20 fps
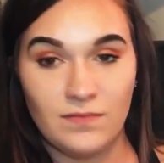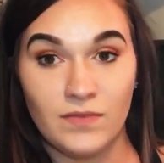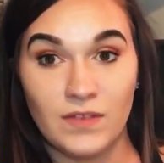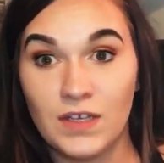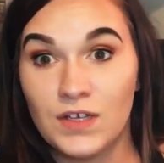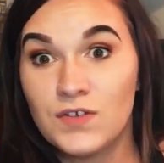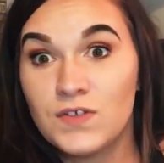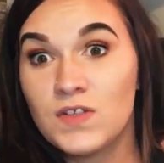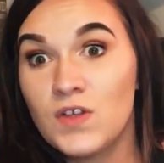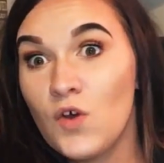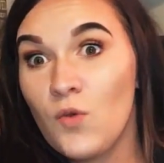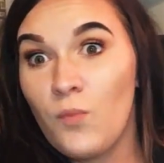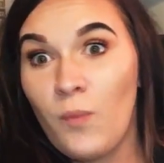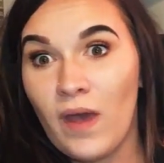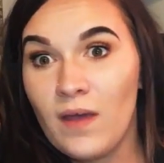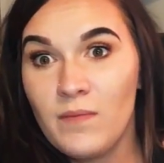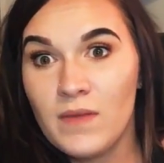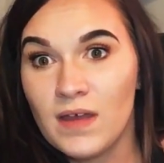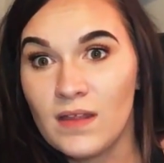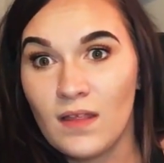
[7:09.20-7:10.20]
there's no
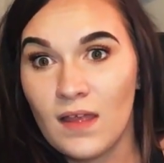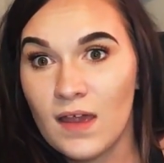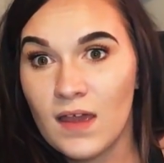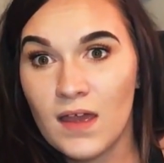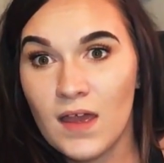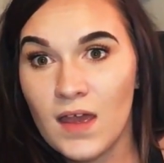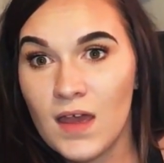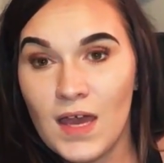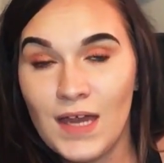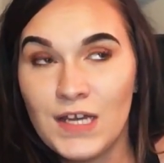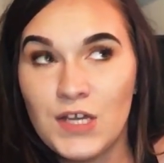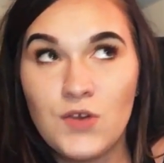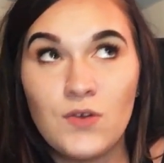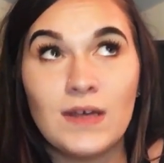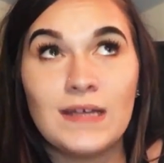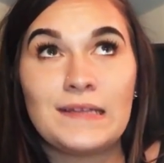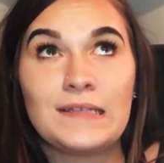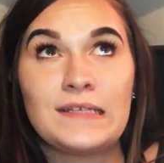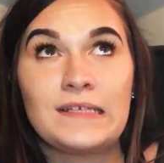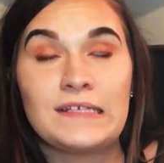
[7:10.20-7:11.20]
pigment, like, and you
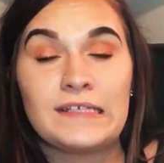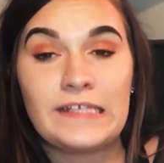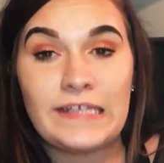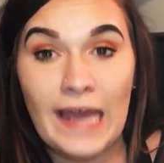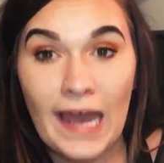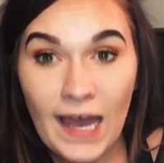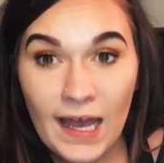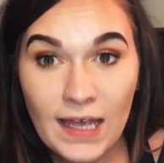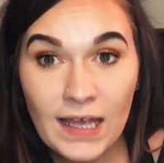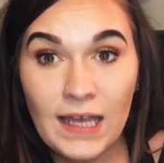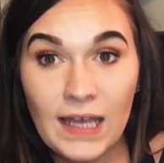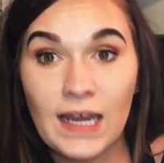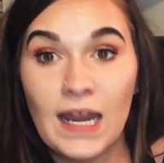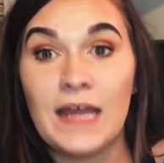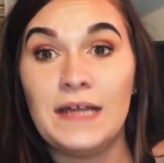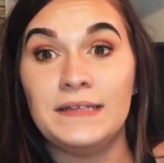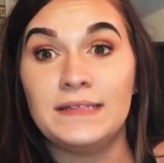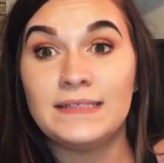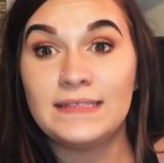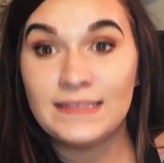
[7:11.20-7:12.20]
can stack it,
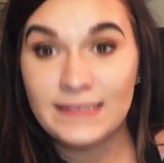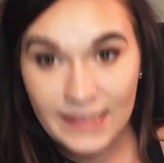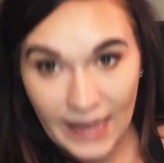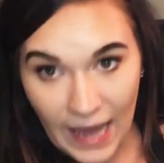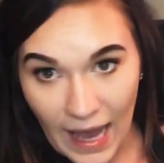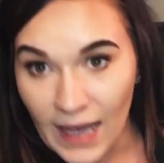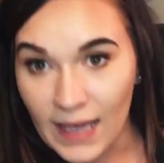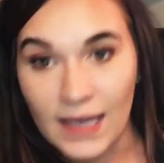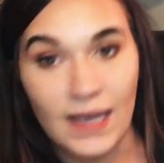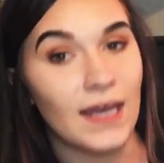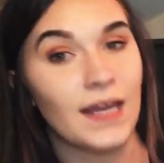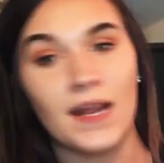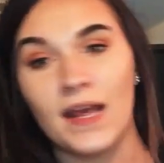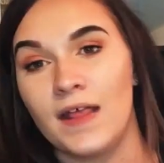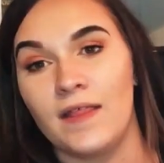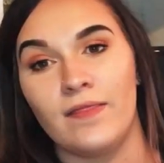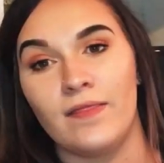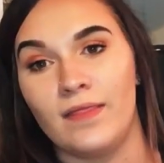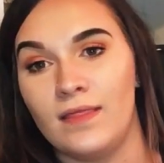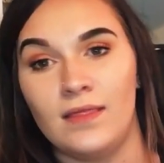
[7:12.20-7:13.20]
and
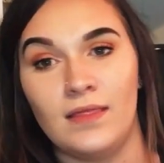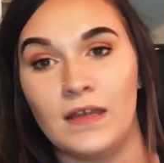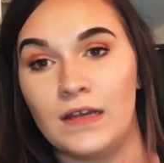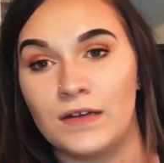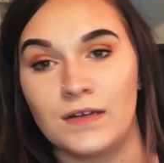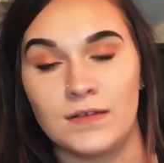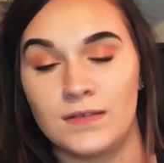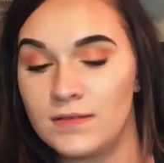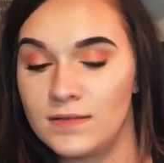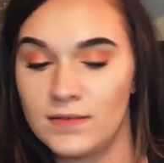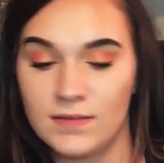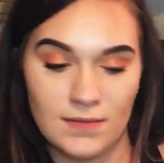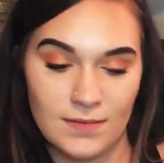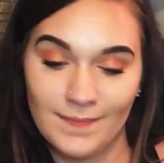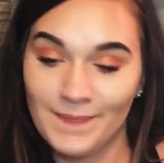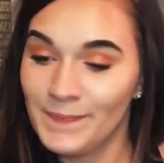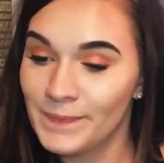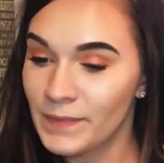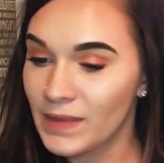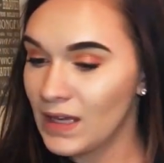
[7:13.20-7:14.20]
there's
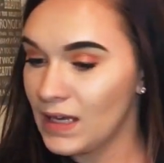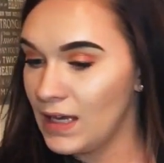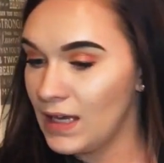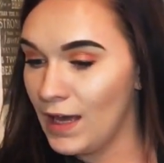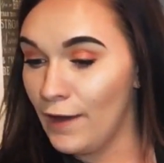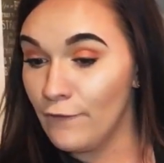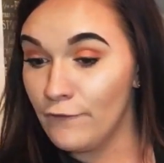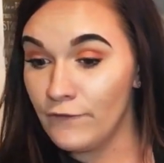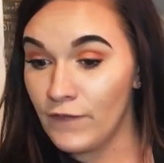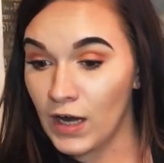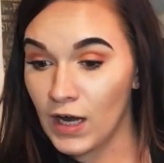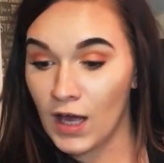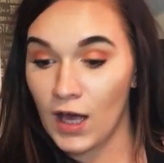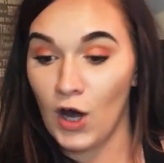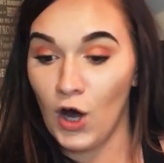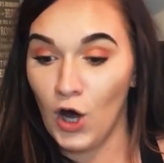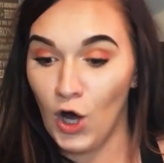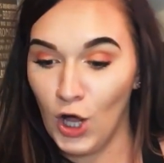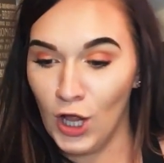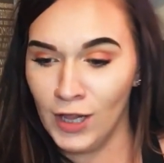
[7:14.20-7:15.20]
fuck
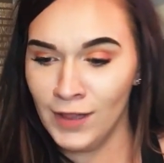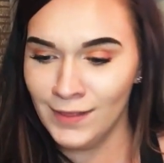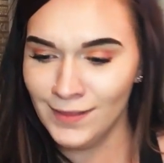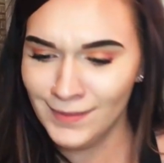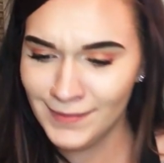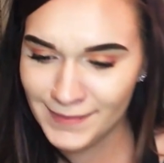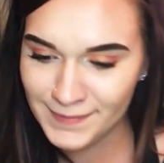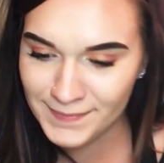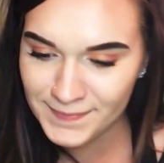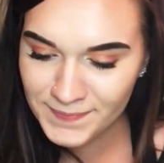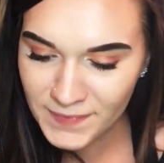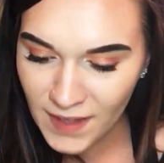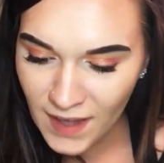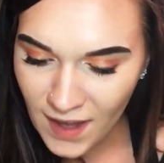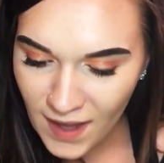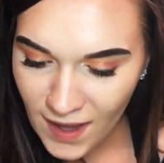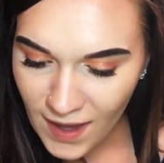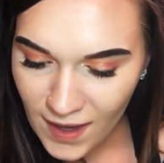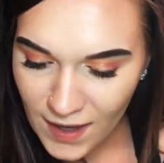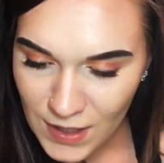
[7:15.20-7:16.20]
all.
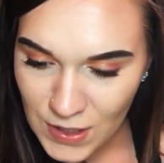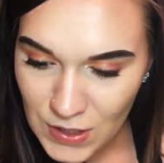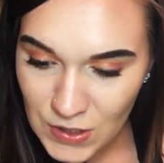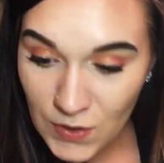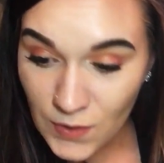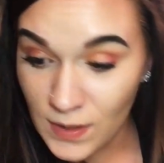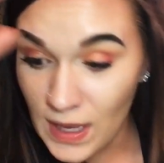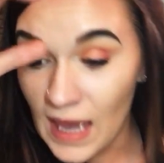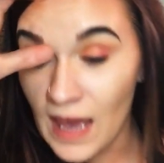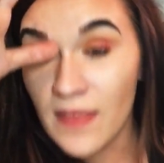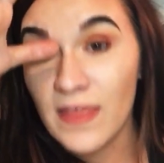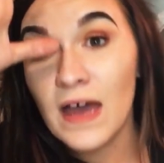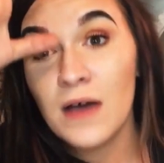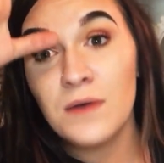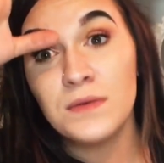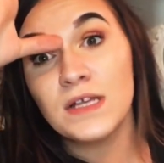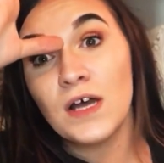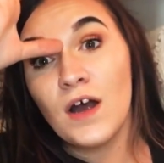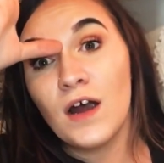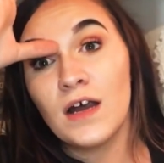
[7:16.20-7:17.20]
So yeah, that
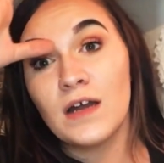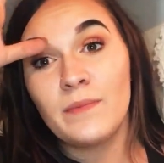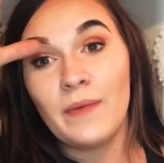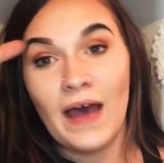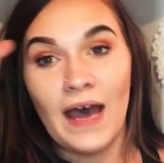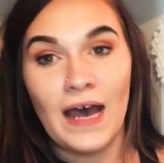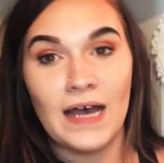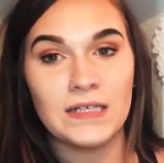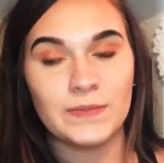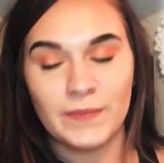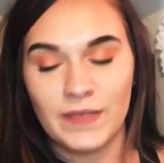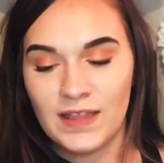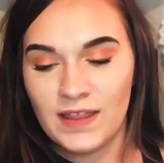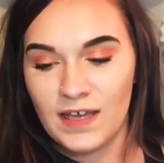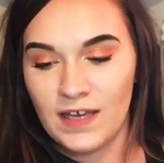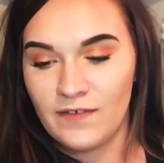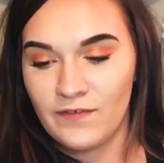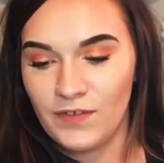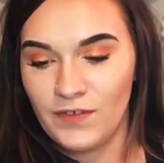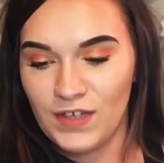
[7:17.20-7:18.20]
was a hard pass, but
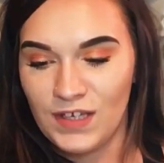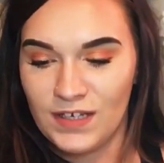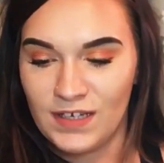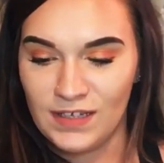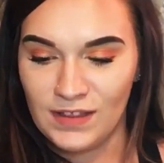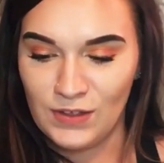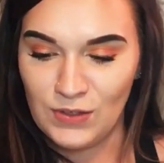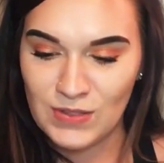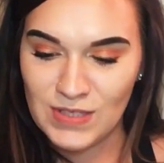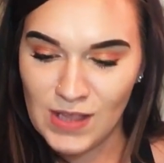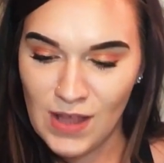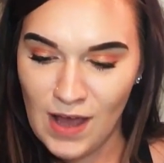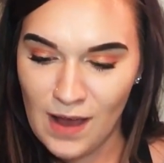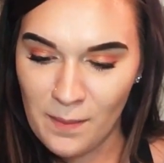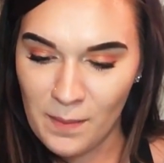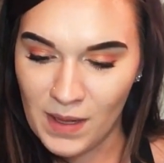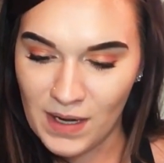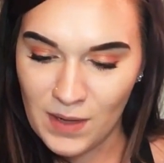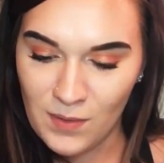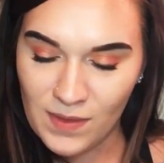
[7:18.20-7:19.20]
thankfully you didn't lose a lot
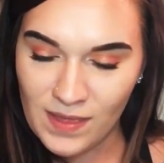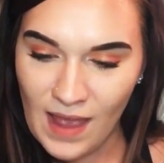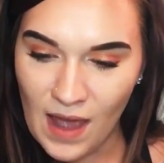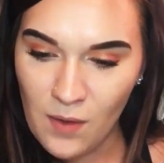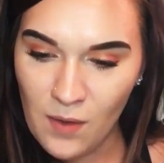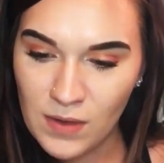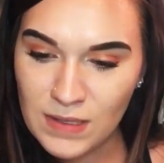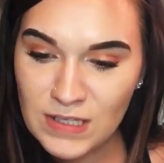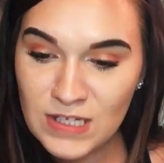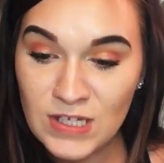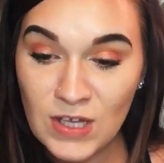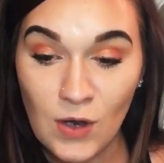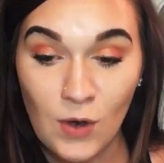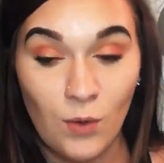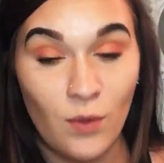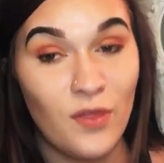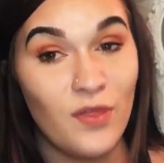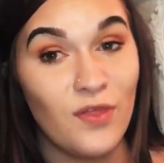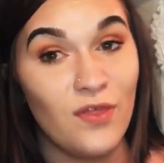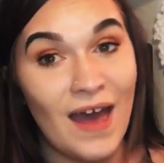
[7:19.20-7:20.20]
of money with that one. So
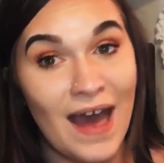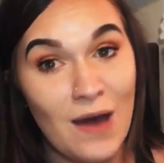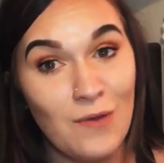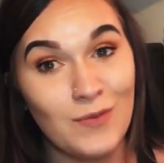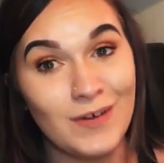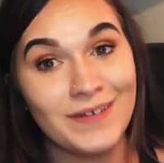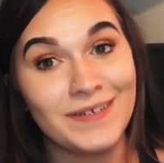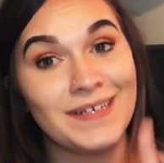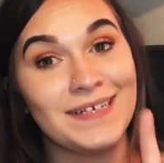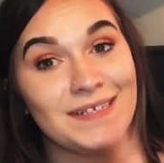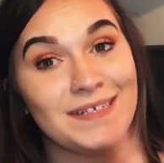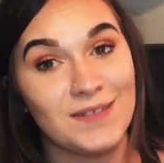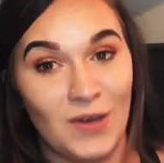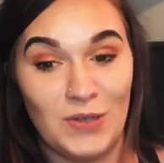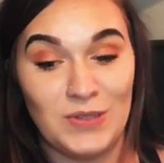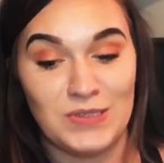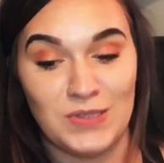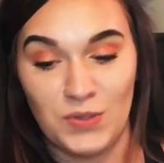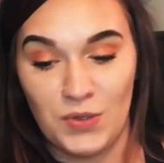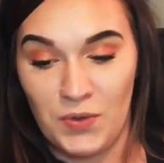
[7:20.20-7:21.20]
that one is
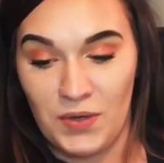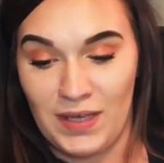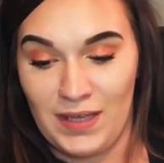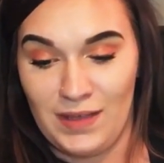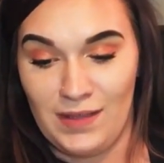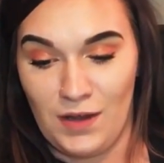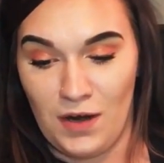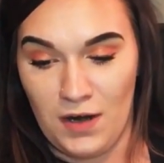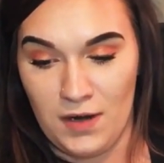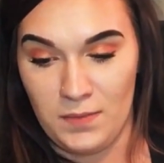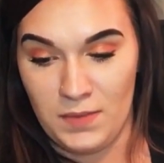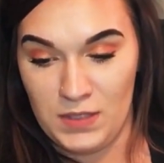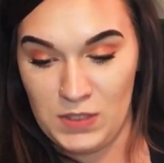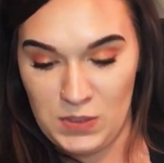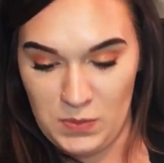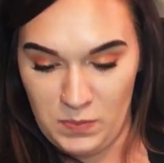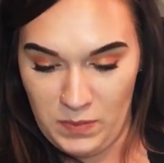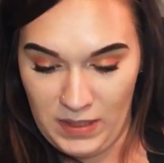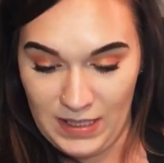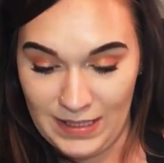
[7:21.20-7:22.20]
also going in the
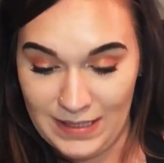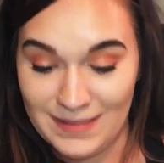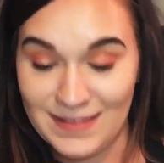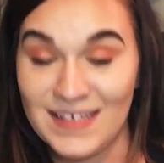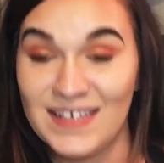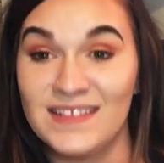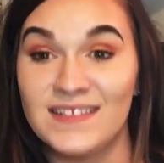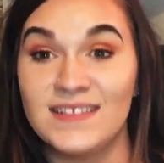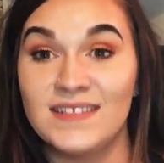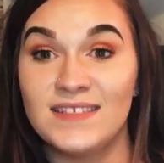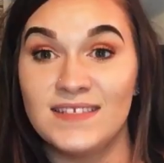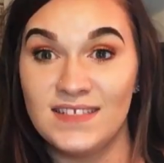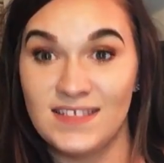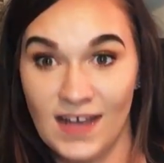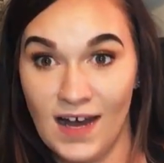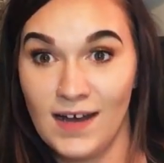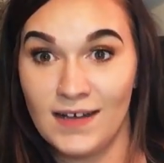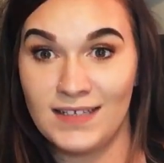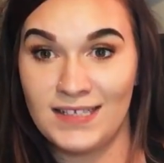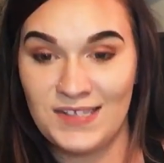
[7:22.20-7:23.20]
garbage because it
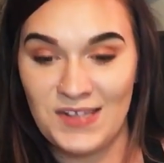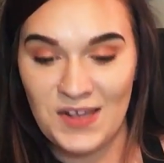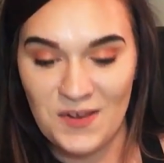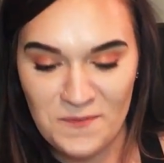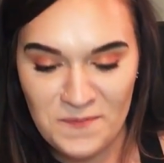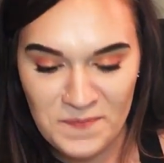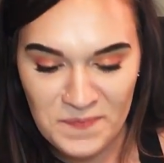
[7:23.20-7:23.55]
sucks.